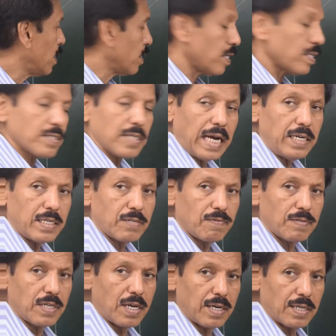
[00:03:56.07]
The sides
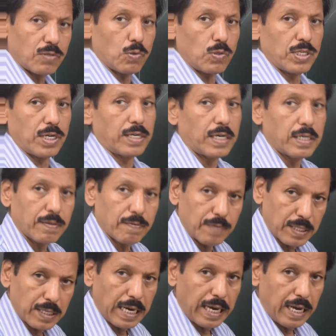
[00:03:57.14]
which are associated
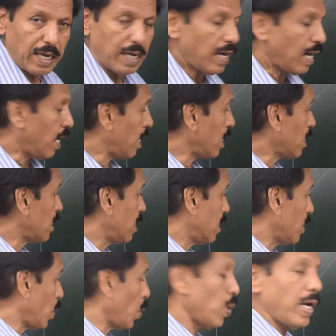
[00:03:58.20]
with A are
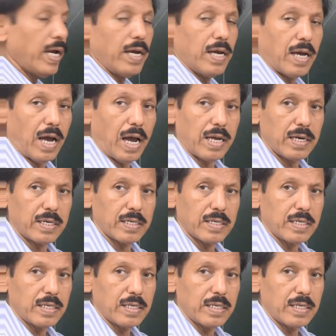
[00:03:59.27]
OA and